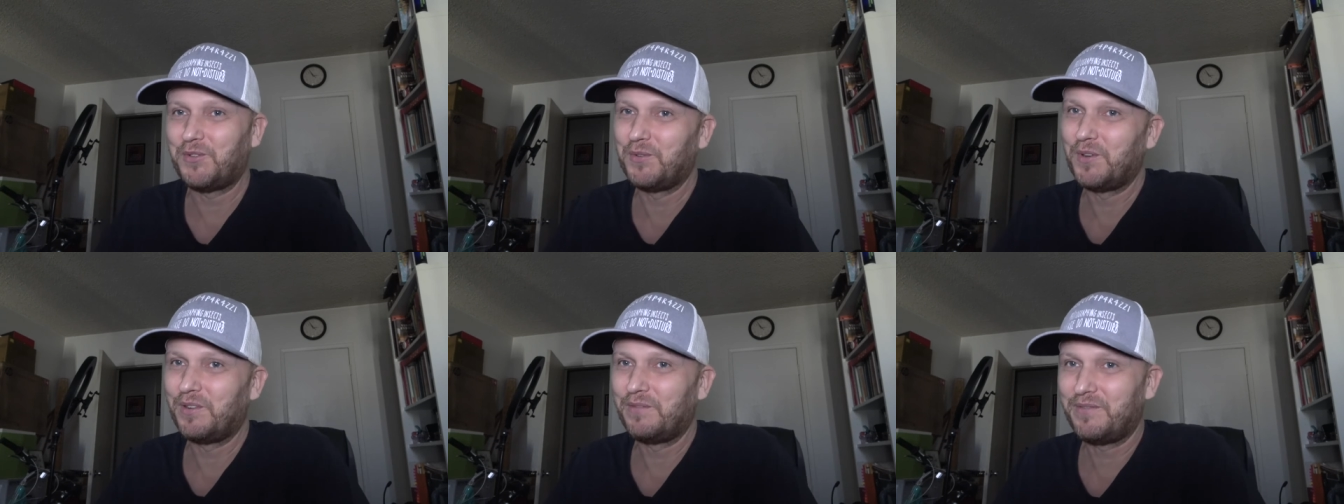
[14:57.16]

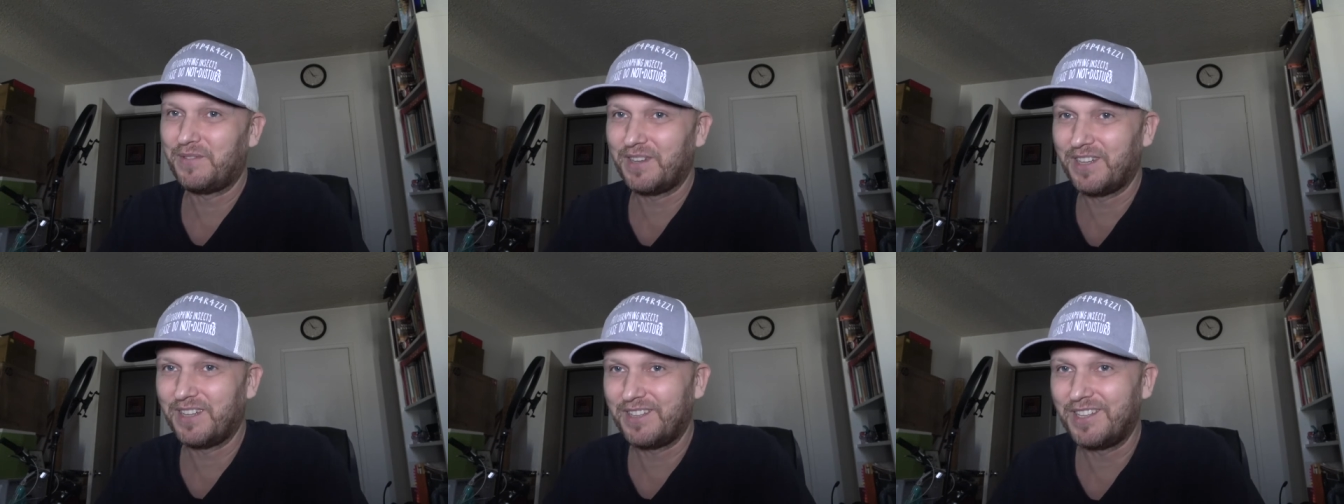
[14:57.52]
two of
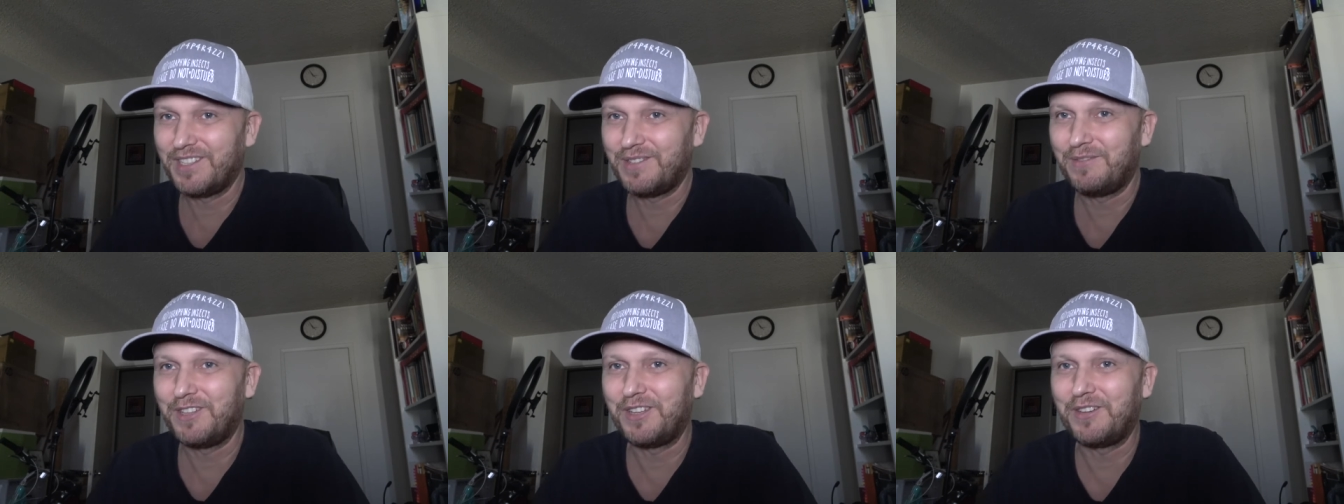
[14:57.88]
uh,
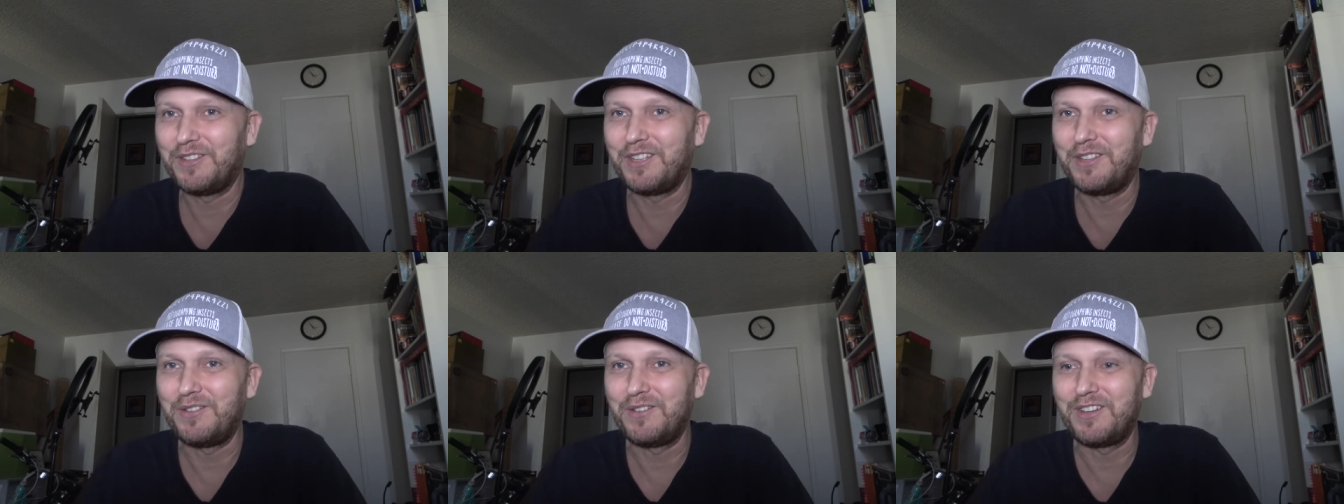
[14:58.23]
this video
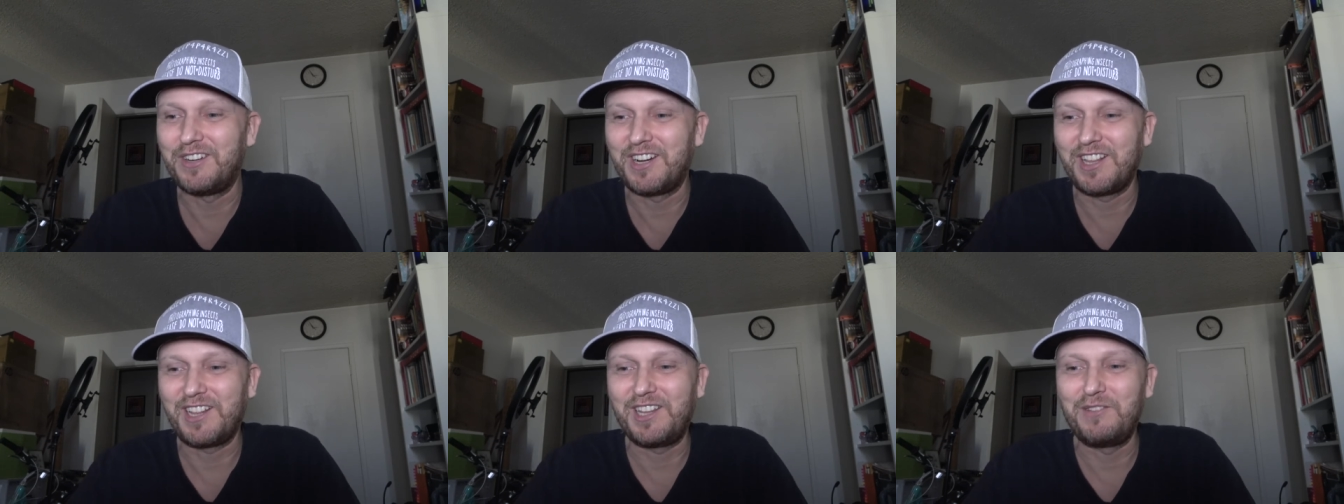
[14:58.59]
that you're
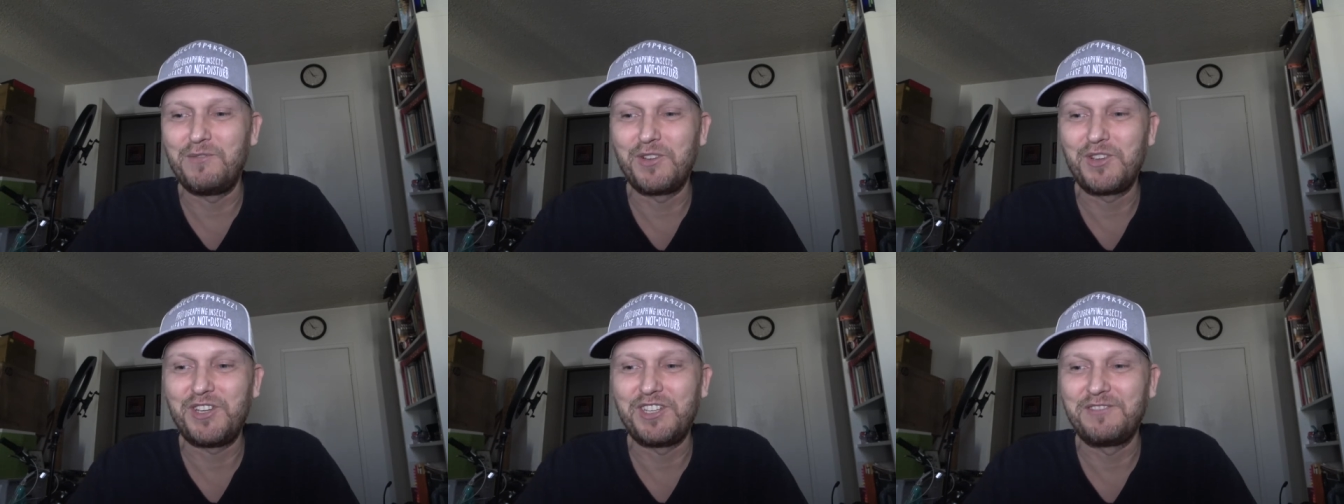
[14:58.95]
currently
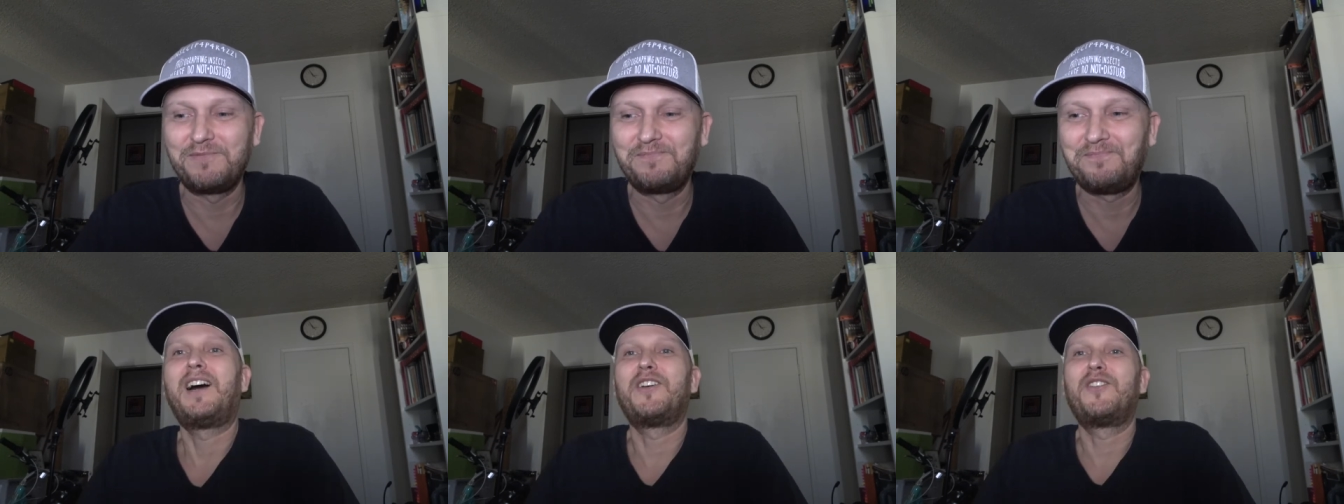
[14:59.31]

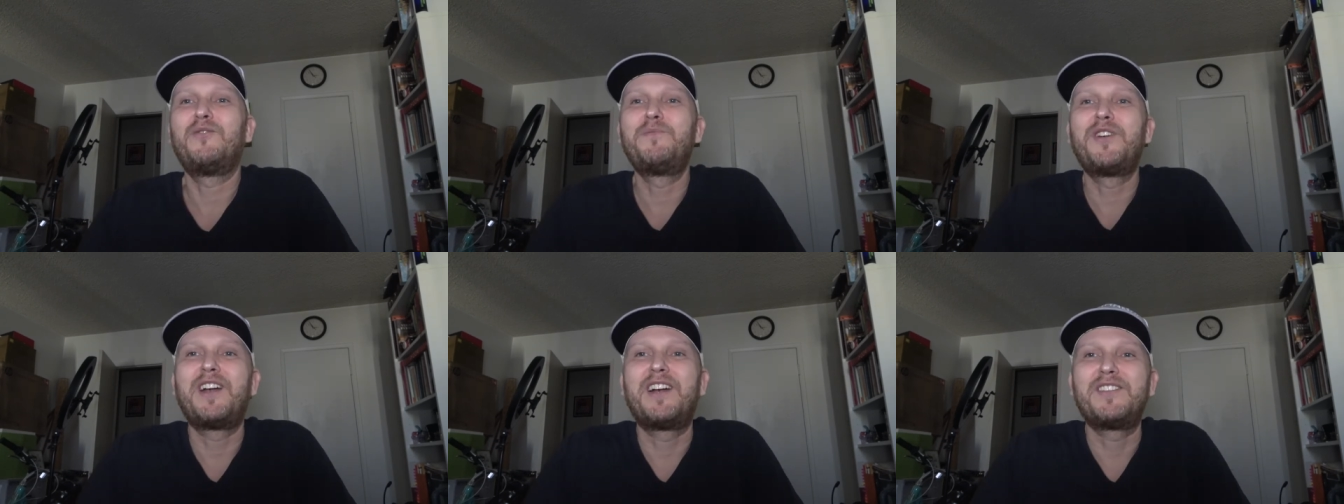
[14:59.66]
watching. I
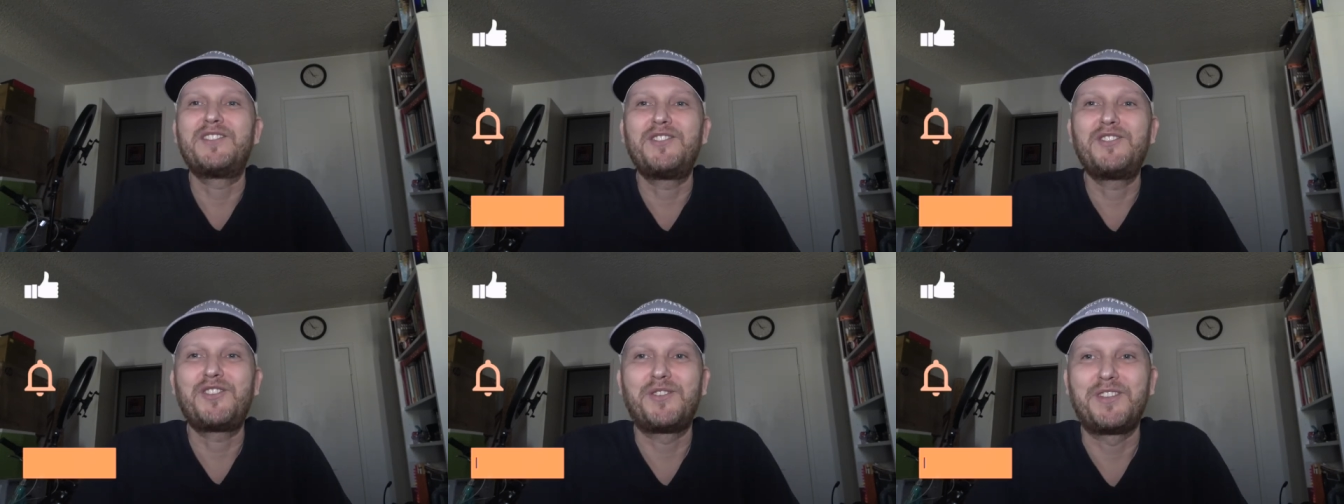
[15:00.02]
hope you
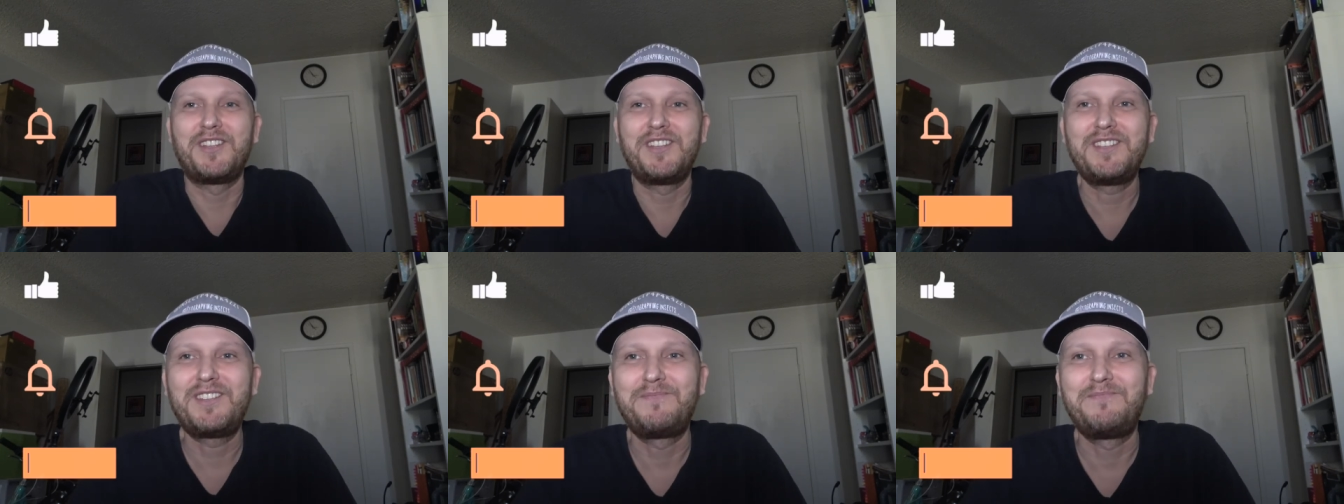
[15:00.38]
guys enjoyed
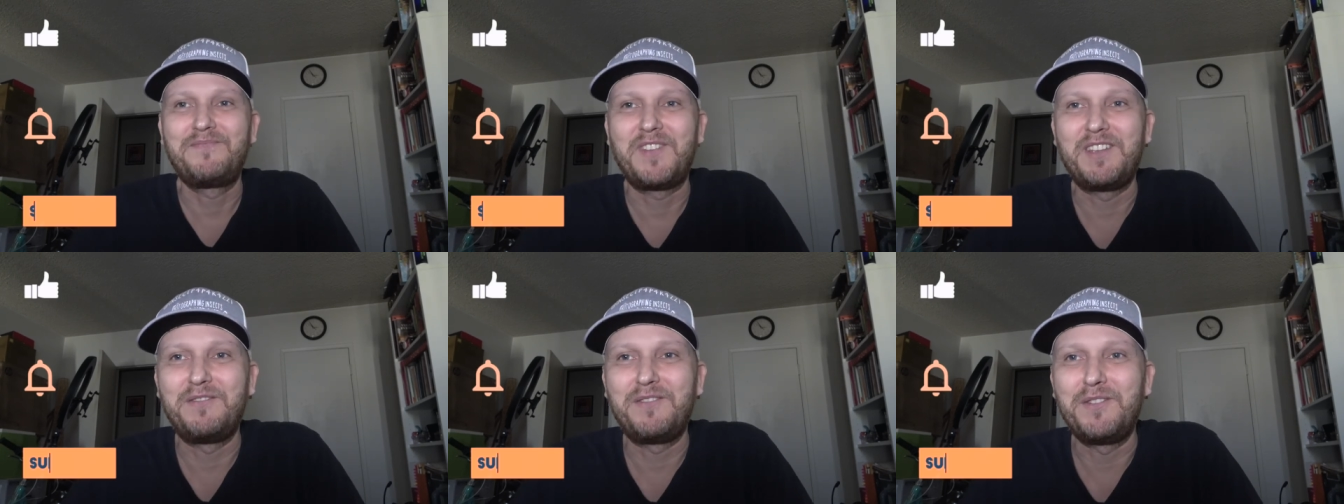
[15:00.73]
this.
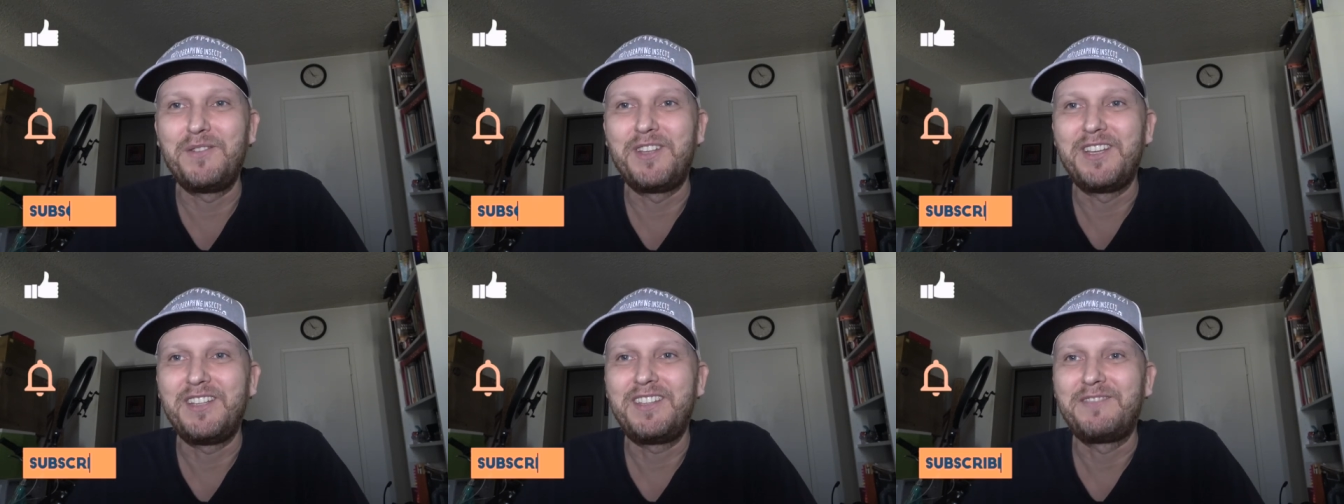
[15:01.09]
If
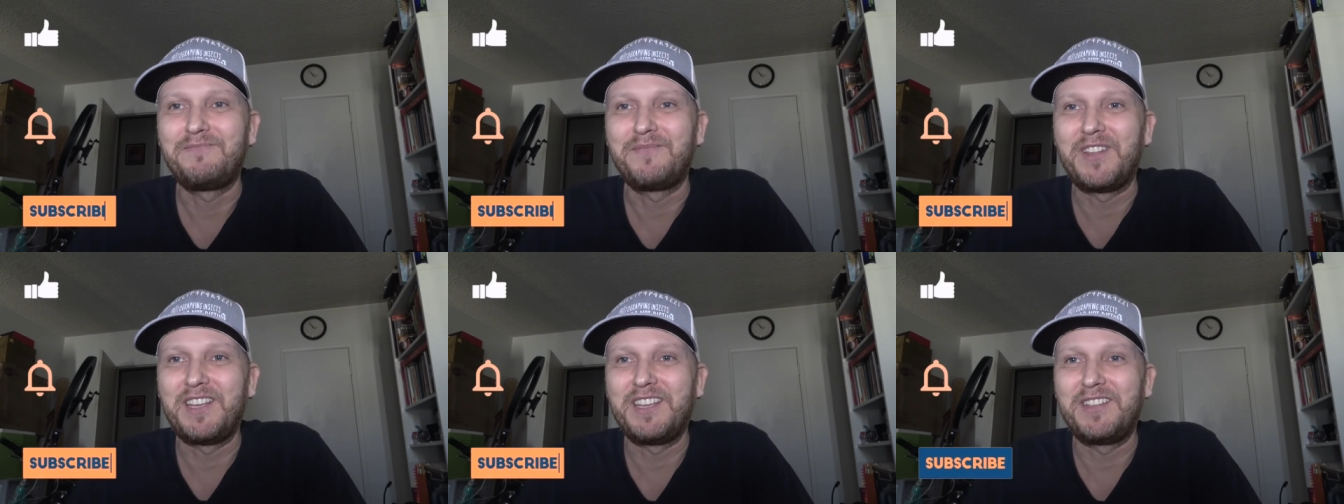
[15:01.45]
you did,
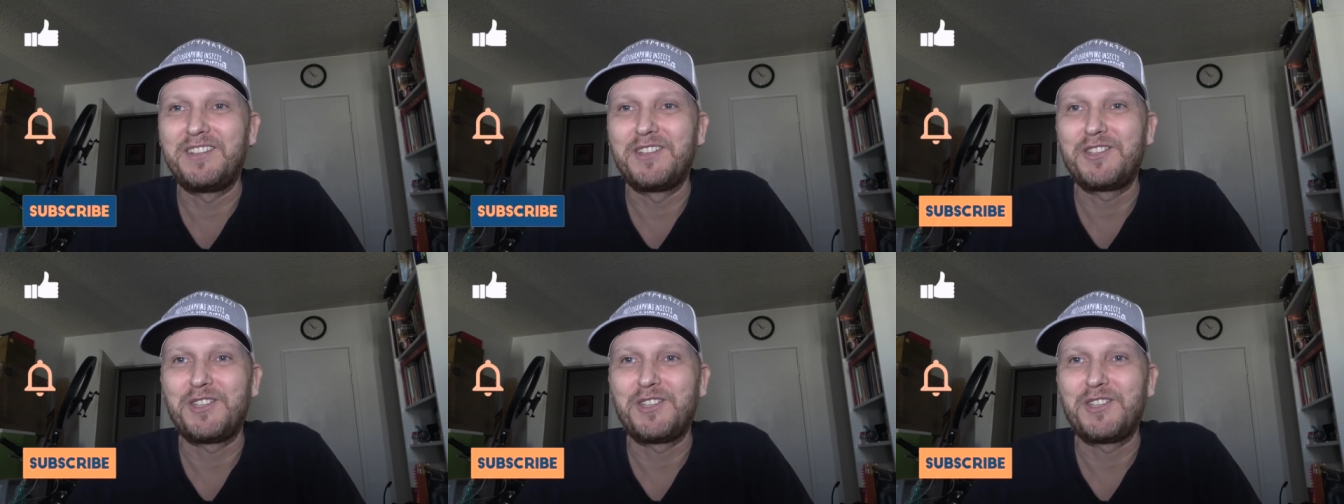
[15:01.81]
hit the